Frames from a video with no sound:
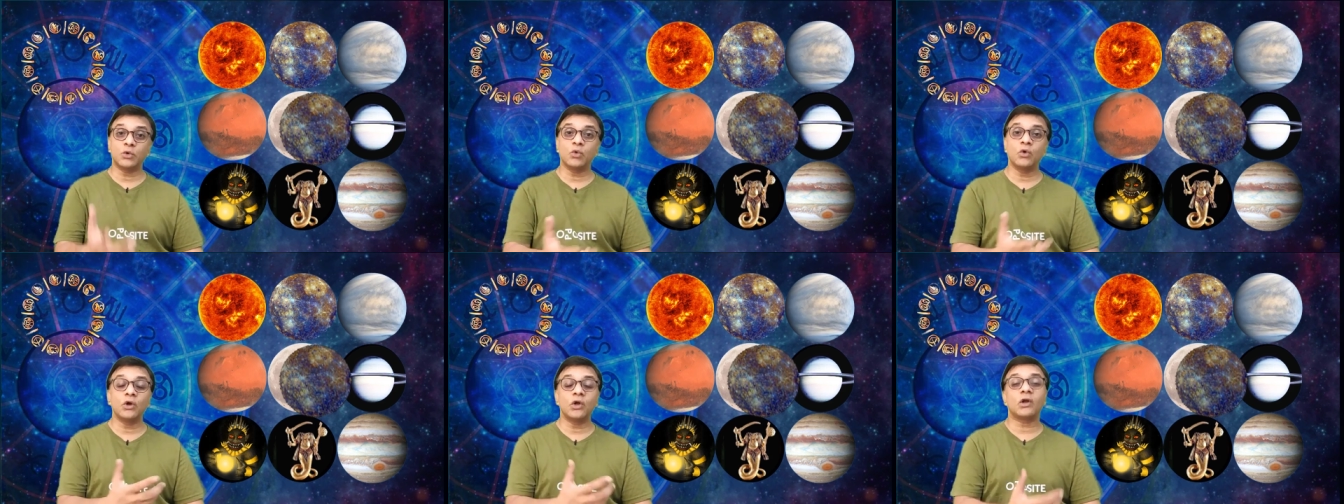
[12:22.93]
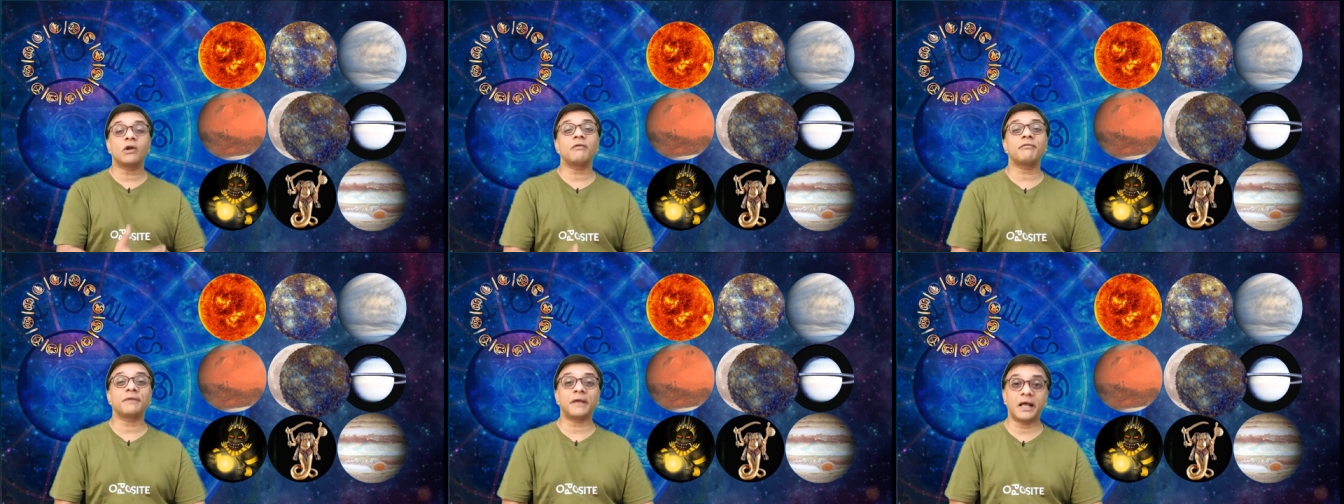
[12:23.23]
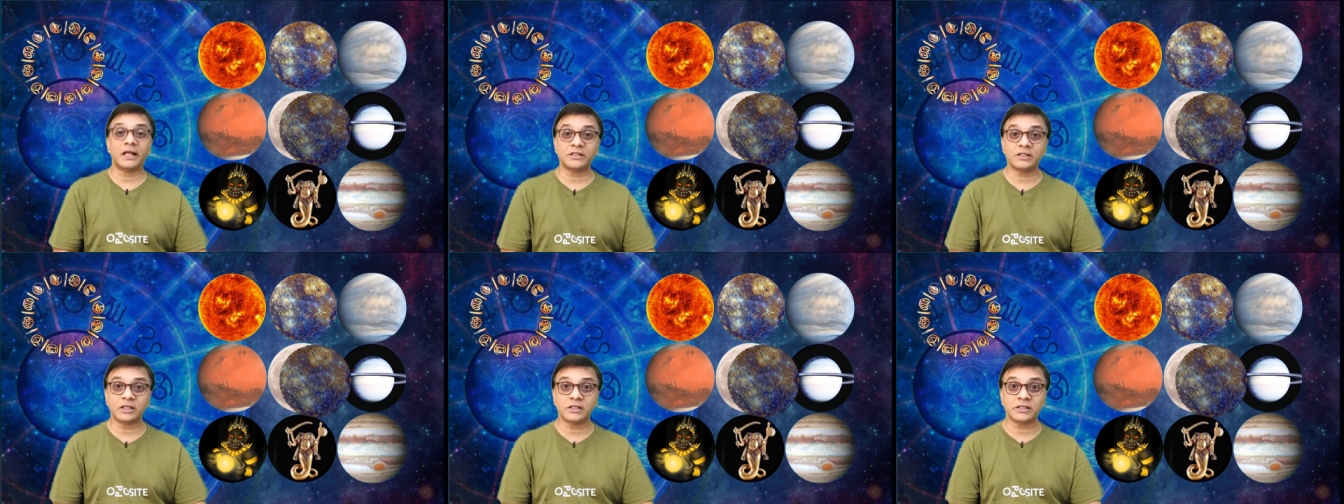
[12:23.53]
ruler of
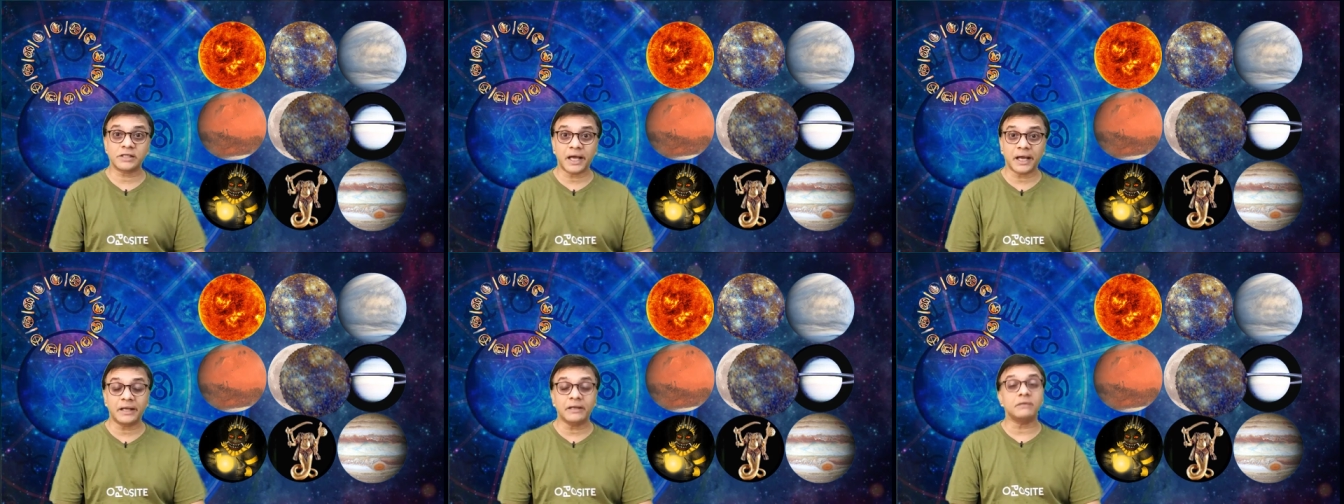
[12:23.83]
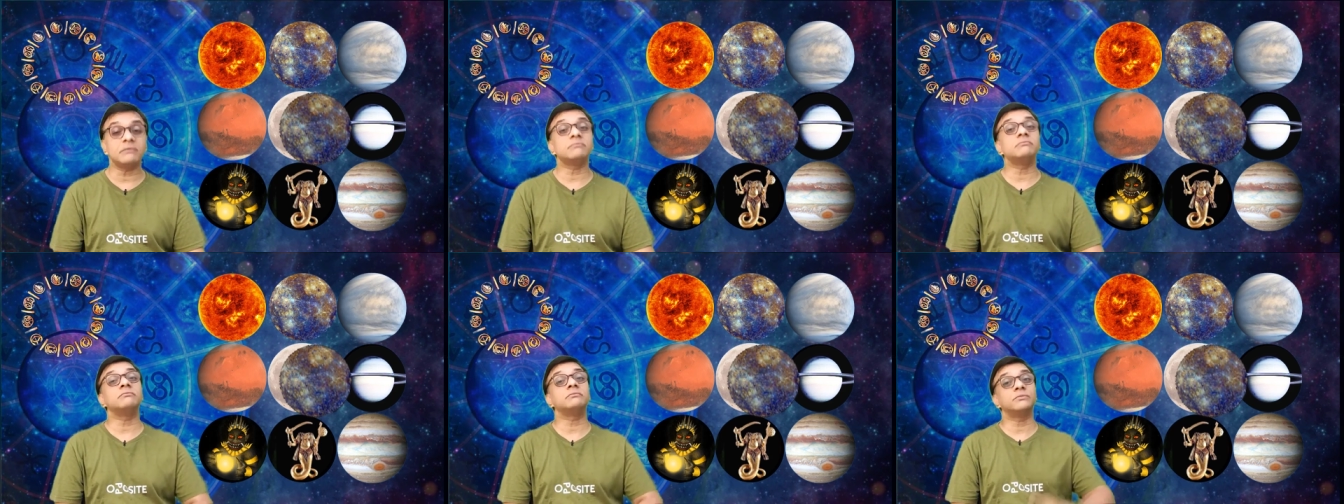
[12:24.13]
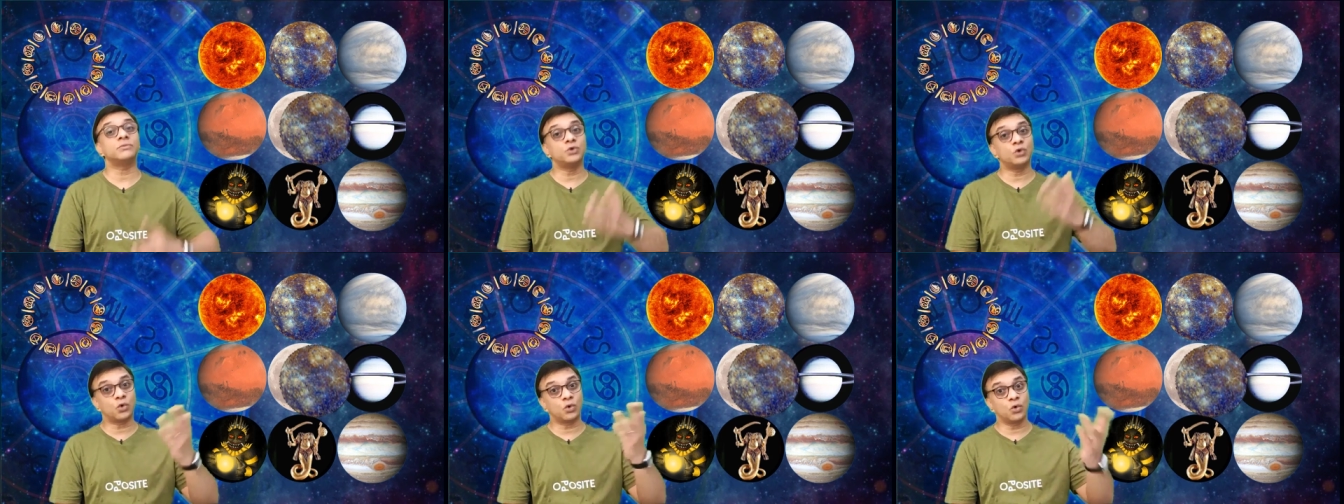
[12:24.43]
cancer sign
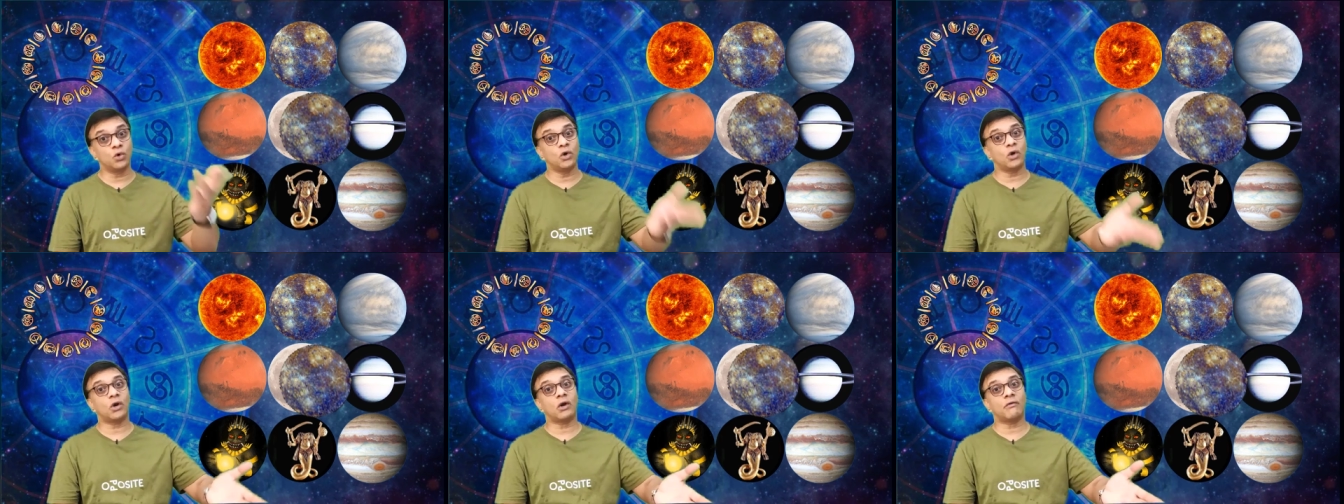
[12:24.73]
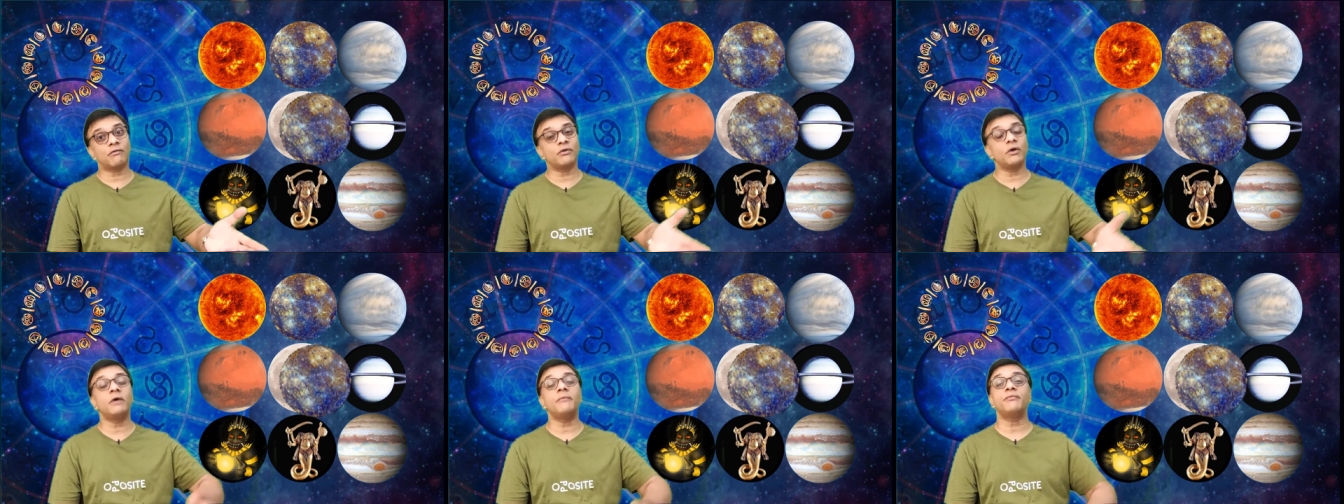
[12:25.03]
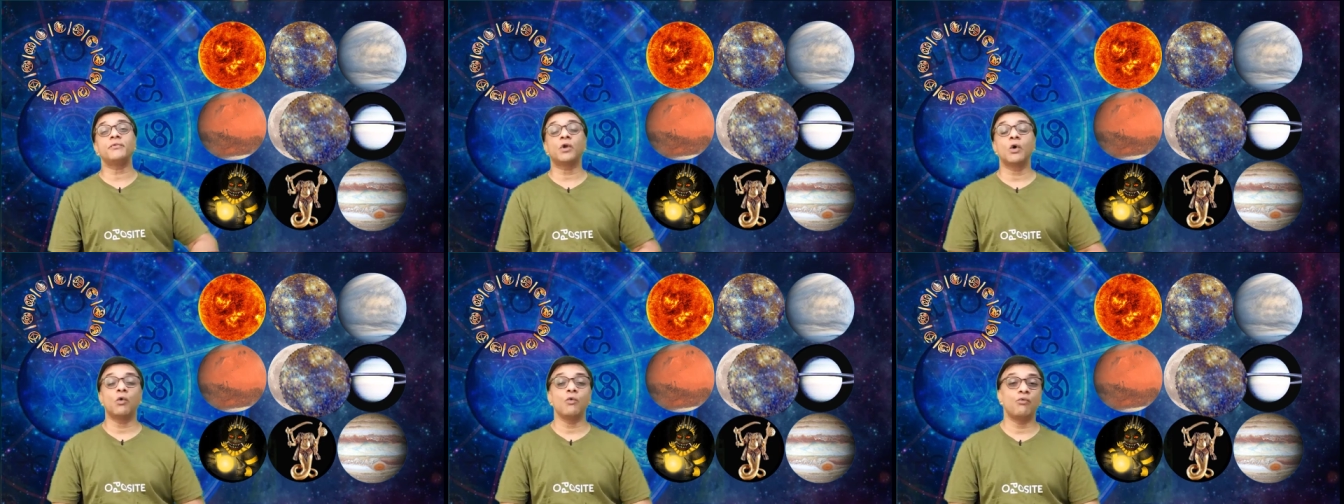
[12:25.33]
the ruler of the